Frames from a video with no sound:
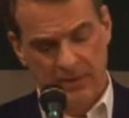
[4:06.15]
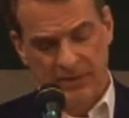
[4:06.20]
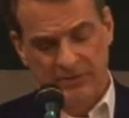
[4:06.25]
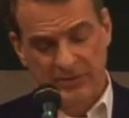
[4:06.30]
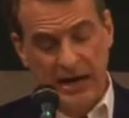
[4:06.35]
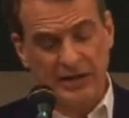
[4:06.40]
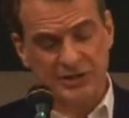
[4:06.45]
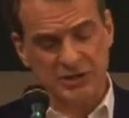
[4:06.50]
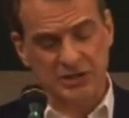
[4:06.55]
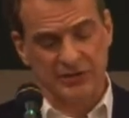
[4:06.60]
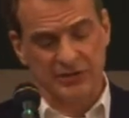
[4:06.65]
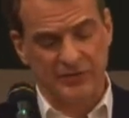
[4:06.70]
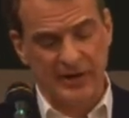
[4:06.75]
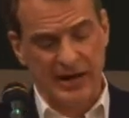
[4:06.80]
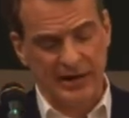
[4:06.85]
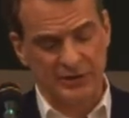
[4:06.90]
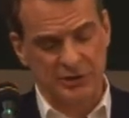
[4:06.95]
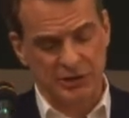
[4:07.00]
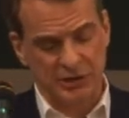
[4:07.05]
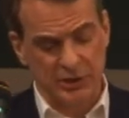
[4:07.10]
Thus, the
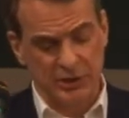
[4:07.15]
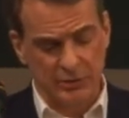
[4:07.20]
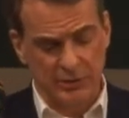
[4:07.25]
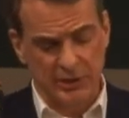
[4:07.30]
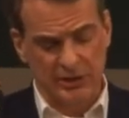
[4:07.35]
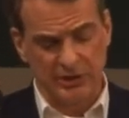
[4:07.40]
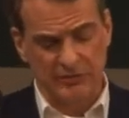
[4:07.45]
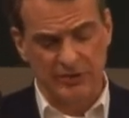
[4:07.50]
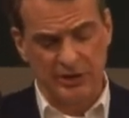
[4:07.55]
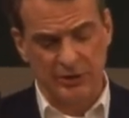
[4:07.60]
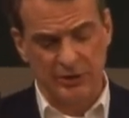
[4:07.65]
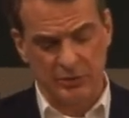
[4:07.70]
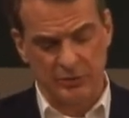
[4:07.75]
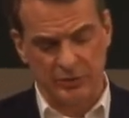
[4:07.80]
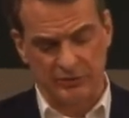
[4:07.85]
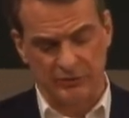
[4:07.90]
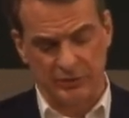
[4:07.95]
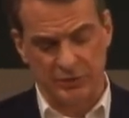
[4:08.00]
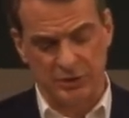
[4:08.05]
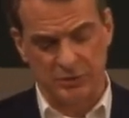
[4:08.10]
fine-tuning of the
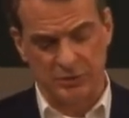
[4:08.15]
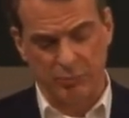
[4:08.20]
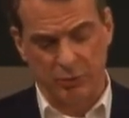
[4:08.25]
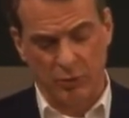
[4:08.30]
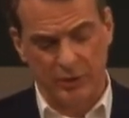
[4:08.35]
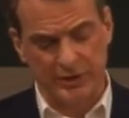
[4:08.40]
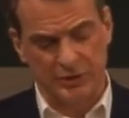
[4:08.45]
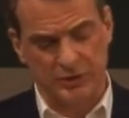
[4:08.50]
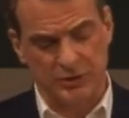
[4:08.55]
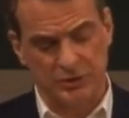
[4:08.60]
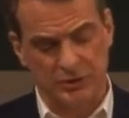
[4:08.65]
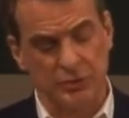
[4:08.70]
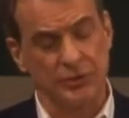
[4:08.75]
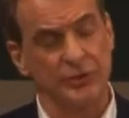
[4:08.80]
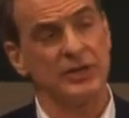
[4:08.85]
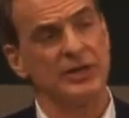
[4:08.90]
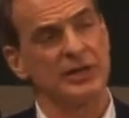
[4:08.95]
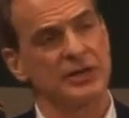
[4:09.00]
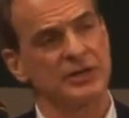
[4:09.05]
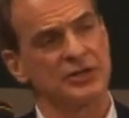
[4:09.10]
universe points to
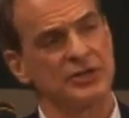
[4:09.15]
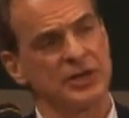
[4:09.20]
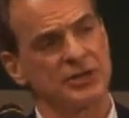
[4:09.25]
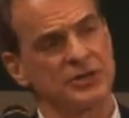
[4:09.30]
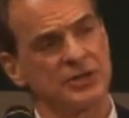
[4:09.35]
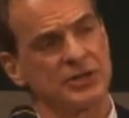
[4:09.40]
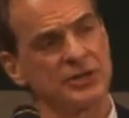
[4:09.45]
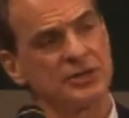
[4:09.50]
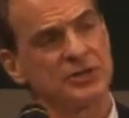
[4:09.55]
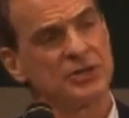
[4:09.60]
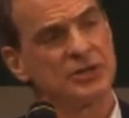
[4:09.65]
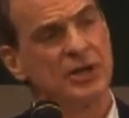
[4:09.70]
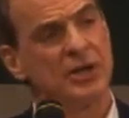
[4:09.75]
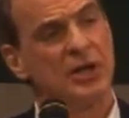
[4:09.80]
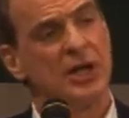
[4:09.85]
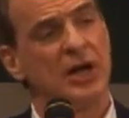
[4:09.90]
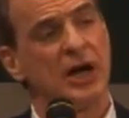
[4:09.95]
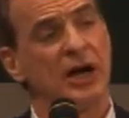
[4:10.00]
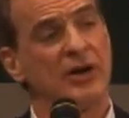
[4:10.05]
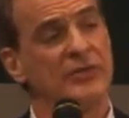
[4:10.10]
the existence
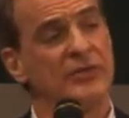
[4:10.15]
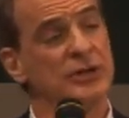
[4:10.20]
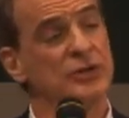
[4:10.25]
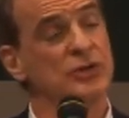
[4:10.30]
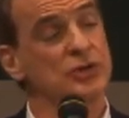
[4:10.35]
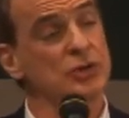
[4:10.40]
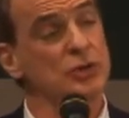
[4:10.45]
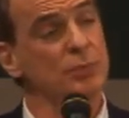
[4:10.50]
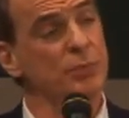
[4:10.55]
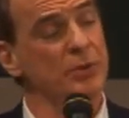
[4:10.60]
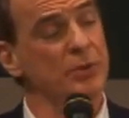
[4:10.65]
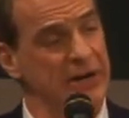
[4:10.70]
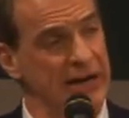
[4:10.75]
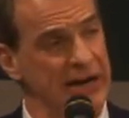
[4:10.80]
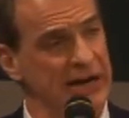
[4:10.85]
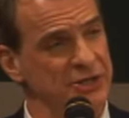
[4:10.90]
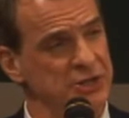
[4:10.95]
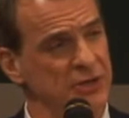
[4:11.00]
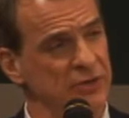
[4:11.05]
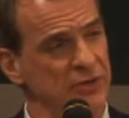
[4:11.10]
of a
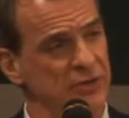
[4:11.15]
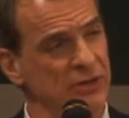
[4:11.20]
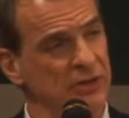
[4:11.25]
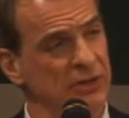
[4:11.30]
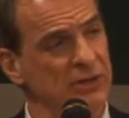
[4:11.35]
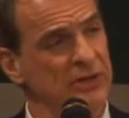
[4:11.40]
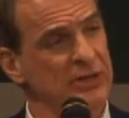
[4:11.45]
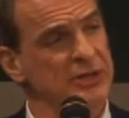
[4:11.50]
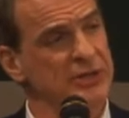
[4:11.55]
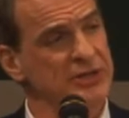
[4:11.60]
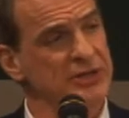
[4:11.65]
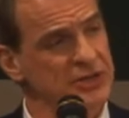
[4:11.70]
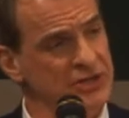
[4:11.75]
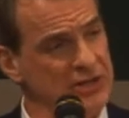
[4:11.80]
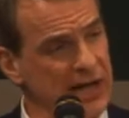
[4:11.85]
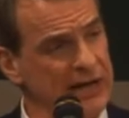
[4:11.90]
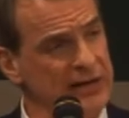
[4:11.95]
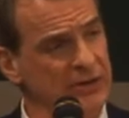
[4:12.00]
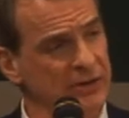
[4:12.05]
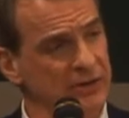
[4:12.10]
supernatural
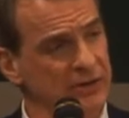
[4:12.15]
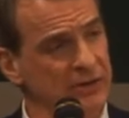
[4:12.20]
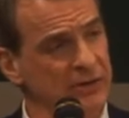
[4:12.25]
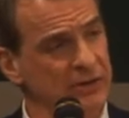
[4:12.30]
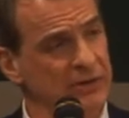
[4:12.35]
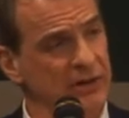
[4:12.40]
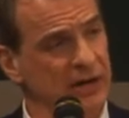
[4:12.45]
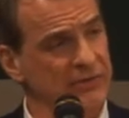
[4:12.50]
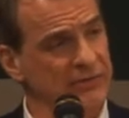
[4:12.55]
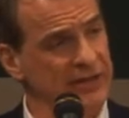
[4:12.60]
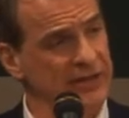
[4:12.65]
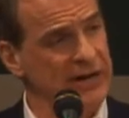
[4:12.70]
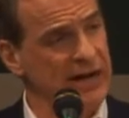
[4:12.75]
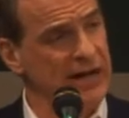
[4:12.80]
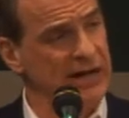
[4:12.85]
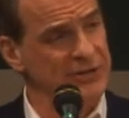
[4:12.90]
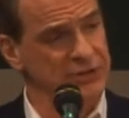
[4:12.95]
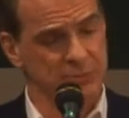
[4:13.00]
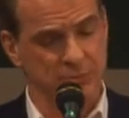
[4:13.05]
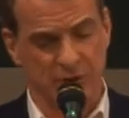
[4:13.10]
designer of the
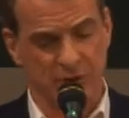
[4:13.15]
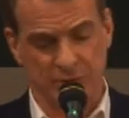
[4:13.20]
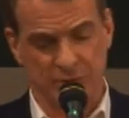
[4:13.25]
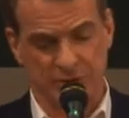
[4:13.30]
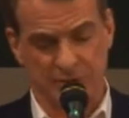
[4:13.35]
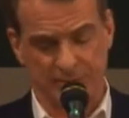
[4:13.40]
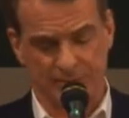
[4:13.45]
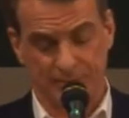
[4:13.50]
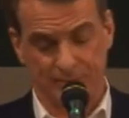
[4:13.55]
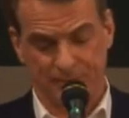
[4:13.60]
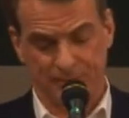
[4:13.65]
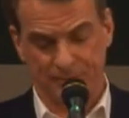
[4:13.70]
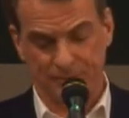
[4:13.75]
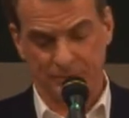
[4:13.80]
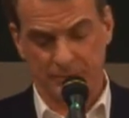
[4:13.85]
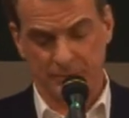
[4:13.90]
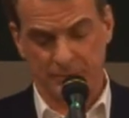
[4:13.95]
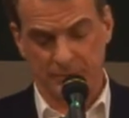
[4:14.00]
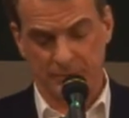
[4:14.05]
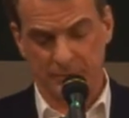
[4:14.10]
cosmos.
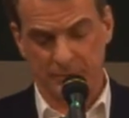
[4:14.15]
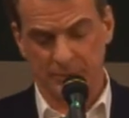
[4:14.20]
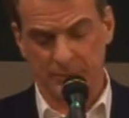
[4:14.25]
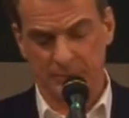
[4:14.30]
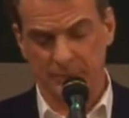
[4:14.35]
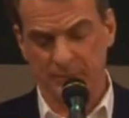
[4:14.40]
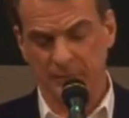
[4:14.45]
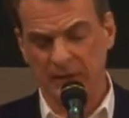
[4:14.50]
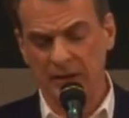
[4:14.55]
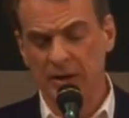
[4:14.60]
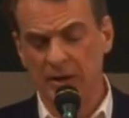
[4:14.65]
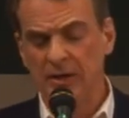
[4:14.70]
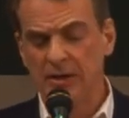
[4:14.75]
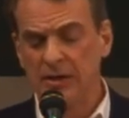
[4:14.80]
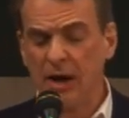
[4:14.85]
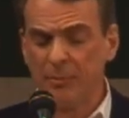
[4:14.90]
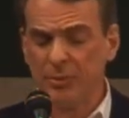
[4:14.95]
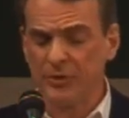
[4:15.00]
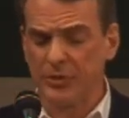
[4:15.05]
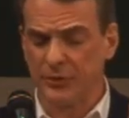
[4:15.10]

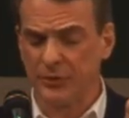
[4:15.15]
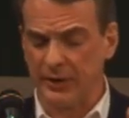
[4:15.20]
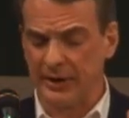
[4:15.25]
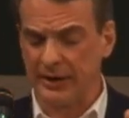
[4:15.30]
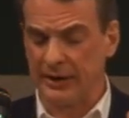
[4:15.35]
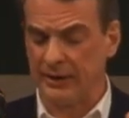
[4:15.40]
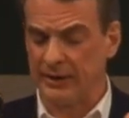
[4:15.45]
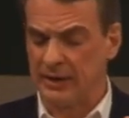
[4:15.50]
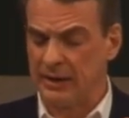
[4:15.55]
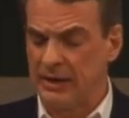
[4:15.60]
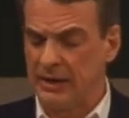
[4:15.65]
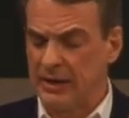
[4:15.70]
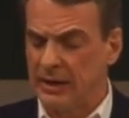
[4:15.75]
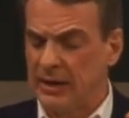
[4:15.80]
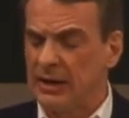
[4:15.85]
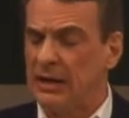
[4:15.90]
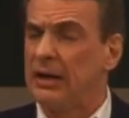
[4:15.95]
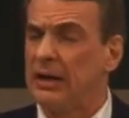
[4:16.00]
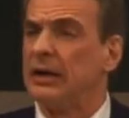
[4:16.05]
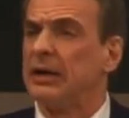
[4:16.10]
Number 3,
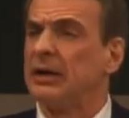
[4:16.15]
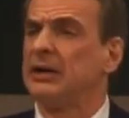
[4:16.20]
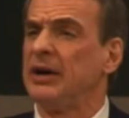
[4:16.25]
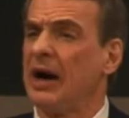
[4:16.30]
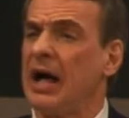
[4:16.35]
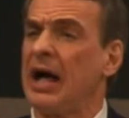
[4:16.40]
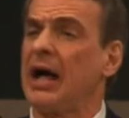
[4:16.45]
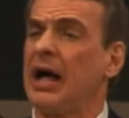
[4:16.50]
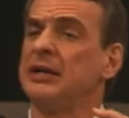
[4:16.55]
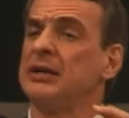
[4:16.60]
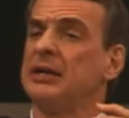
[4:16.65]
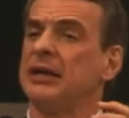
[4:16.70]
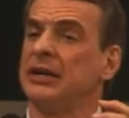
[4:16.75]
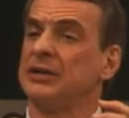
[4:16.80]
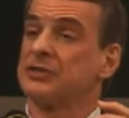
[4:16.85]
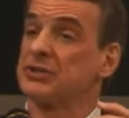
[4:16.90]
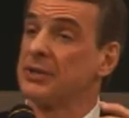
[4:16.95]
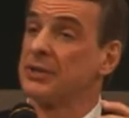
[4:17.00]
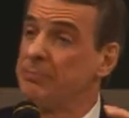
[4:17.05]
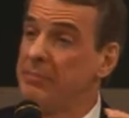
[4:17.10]
God
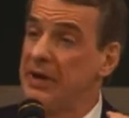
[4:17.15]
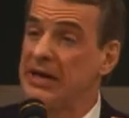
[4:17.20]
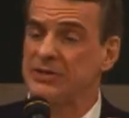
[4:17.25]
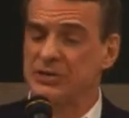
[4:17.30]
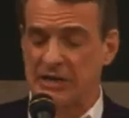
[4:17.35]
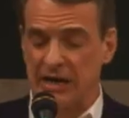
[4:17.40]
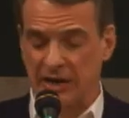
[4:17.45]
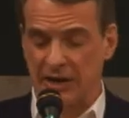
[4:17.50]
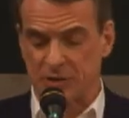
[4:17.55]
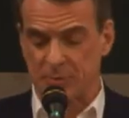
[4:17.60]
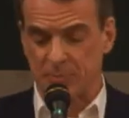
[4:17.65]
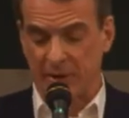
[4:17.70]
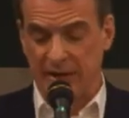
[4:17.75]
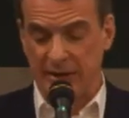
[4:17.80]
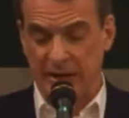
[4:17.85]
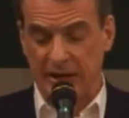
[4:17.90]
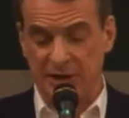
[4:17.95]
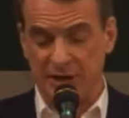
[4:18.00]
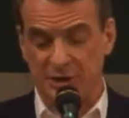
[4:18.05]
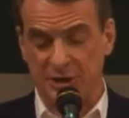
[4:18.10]
is the best
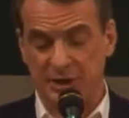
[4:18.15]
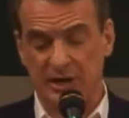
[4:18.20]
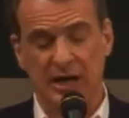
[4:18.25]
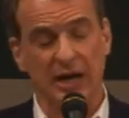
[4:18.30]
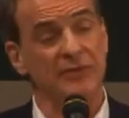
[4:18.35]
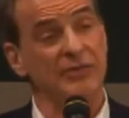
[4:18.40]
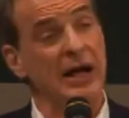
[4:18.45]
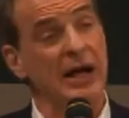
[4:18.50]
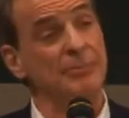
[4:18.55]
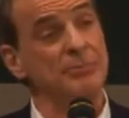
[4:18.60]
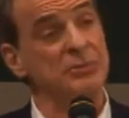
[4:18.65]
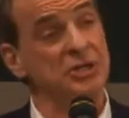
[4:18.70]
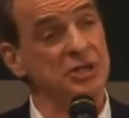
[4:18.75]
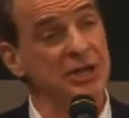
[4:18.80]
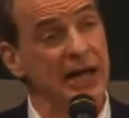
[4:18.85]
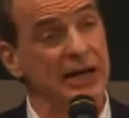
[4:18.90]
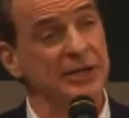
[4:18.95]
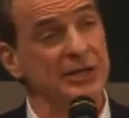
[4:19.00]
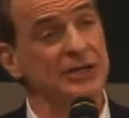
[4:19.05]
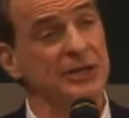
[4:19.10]
explanation of
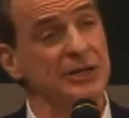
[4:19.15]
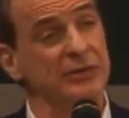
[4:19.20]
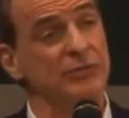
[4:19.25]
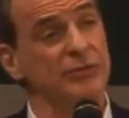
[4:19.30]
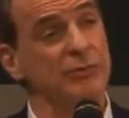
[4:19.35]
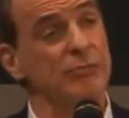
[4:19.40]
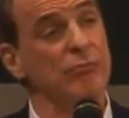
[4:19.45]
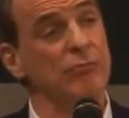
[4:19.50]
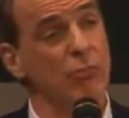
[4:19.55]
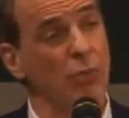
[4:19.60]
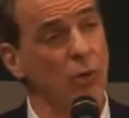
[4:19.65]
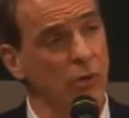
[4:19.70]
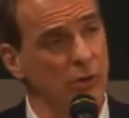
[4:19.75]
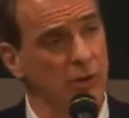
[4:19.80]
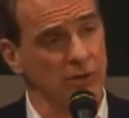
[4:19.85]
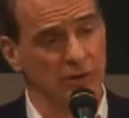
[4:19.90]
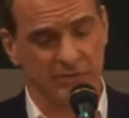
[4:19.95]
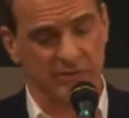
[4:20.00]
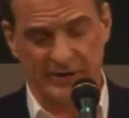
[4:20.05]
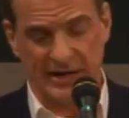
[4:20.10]
objective
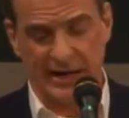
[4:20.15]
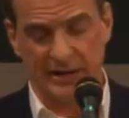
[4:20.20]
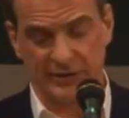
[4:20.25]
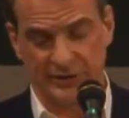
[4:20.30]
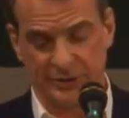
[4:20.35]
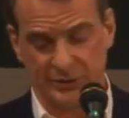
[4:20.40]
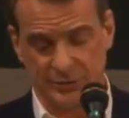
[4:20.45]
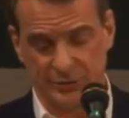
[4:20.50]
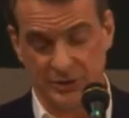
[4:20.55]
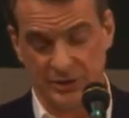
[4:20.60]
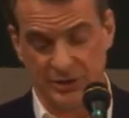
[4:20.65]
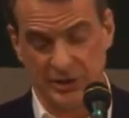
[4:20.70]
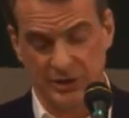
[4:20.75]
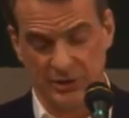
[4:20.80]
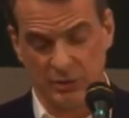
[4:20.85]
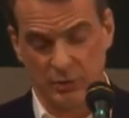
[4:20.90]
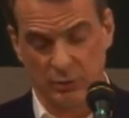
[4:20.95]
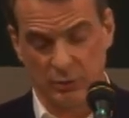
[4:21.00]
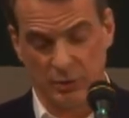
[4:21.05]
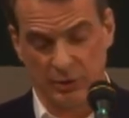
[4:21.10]
moral values
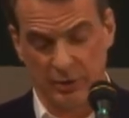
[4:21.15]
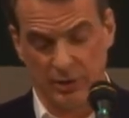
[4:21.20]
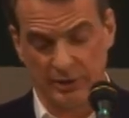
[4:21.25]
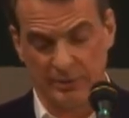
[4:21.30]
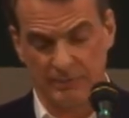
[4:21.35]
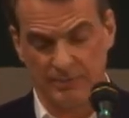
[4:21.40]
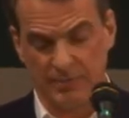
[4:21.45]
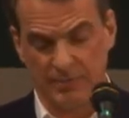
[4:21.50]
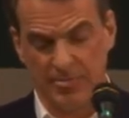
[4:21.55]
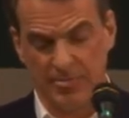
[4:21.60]
in the world.